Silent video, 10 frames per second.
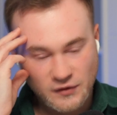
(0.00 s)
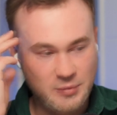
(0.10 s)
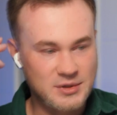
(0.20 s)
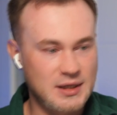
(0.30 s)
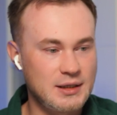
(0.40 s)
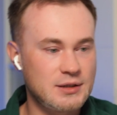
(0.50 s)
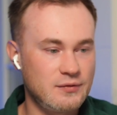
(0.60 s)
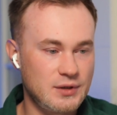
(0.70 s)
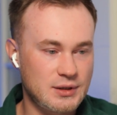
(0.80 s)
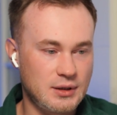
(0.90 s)
websites
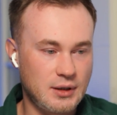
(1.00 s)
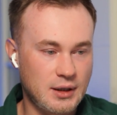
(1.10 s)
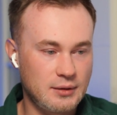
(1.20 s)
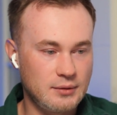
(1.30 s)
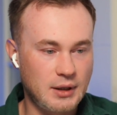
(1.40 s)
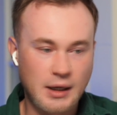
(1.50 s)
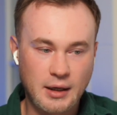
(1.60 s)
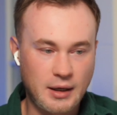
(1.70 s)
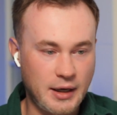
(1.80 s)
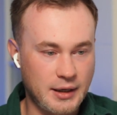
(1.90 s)
with
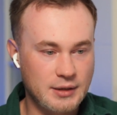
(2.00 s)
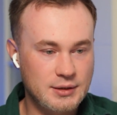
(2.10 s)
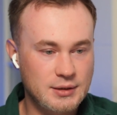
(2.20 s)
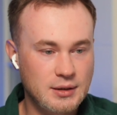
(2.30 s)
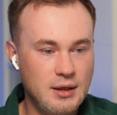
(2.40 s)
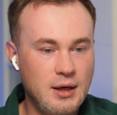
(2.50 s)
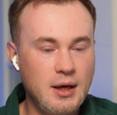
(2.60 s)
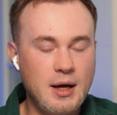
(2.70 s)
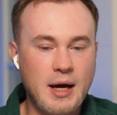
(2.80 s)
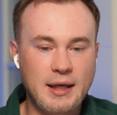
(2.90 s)
icons.
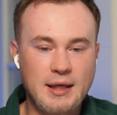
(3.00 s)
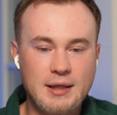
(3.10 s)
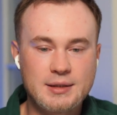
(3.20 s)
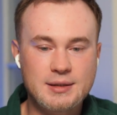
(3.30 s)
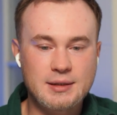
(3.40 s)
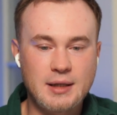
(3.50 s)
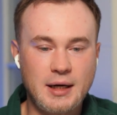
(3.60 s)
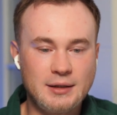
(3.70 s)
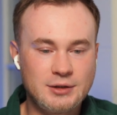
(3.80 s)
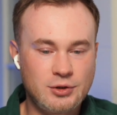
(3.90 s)
I guess
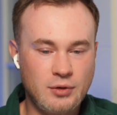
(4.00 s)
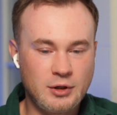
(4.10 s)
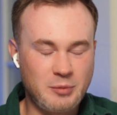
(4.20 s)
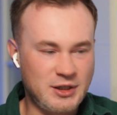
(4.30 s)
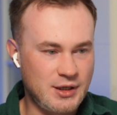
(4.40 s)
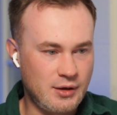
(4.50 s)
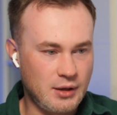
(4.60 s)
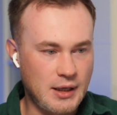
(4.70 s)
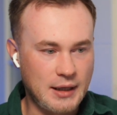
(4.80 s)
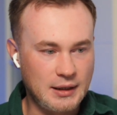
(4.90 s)
Android
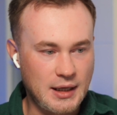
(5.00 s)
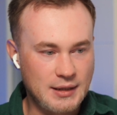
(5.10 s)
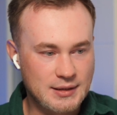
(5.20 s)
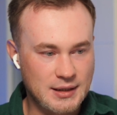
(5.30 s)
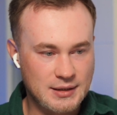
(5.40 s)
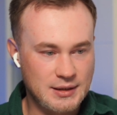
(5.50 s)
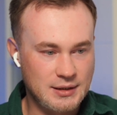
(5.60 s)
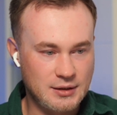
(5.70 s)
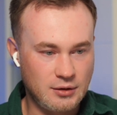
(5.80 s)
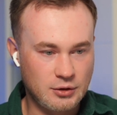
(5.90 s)
material guidelines
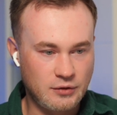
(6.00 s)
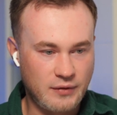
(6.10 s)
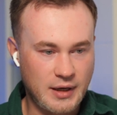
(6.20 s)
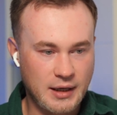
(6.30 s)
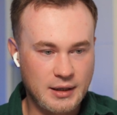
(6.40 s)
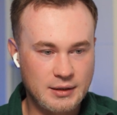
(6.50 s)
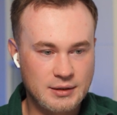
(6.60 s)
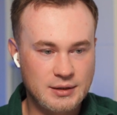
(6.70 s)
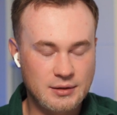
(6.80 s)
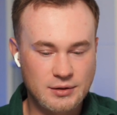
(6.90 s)
consist a lot of
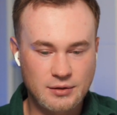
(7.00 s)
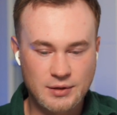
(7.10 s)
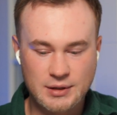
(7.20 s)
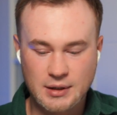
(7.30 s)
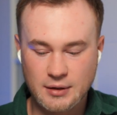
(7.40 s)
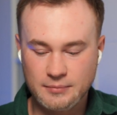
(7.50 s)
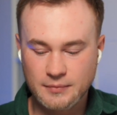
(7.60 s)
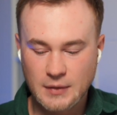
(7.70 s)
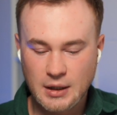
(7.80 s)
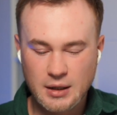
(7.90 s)
icons. There is a,
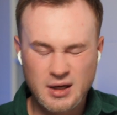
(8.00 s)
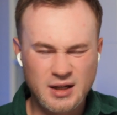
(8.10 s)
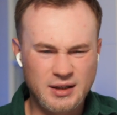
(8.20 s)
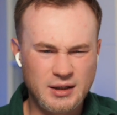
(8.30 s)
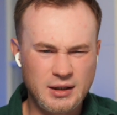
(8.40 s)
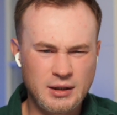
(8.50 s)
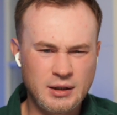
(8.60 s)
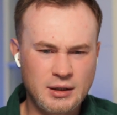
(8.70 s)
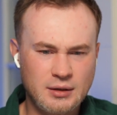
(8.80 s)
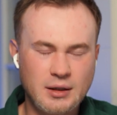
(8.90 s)

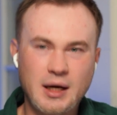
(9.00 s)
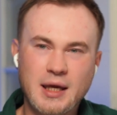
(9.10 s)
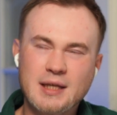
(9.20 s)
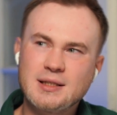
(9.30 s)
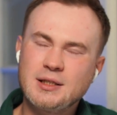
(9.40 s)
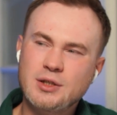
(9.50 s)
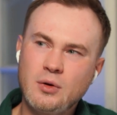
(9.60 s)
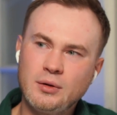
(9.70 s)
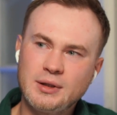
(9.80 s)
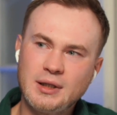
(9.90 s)
I guess it's
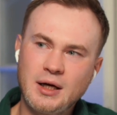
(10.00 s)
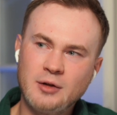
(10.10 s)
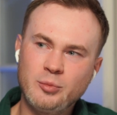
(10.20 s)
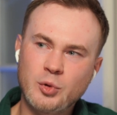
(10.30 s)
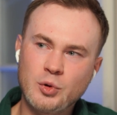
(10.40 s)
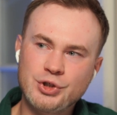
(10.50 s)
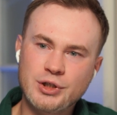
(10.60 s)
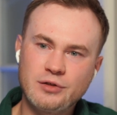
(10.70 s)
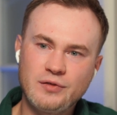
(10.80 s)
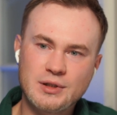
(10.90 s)
called
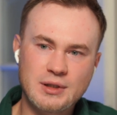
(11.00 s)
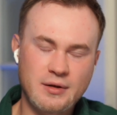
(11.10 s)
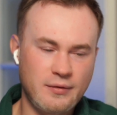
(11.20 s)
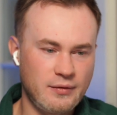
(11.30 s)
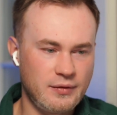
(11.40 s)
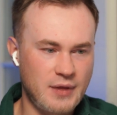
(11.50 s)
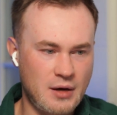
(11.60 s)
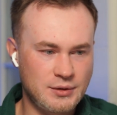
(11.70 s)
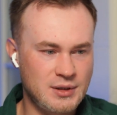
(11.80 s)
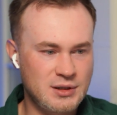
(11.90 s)
non-project with
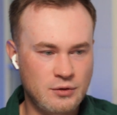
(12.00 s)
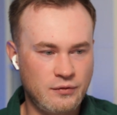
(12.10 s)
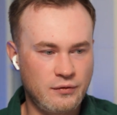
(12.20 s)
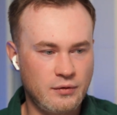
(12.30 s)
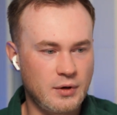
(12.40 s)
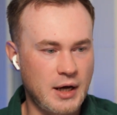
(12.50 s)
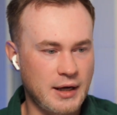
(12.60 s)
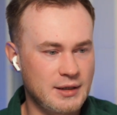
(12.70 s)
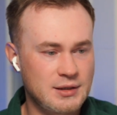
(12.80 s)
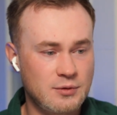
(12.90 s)
thousands of
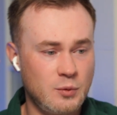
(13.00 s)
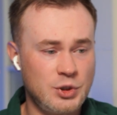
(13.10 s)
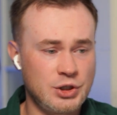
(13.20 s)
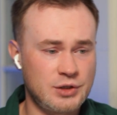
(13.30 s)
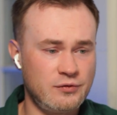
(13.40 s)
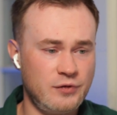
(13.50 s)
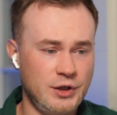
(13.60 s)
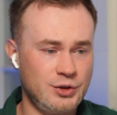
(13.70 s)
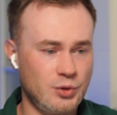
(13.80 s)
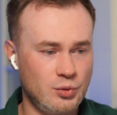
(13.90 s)
icons, which is
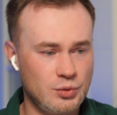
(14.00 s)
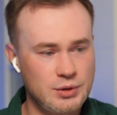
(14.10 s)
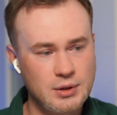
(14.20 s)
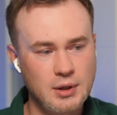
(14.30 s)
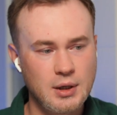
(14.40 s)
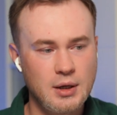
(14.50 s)
free to use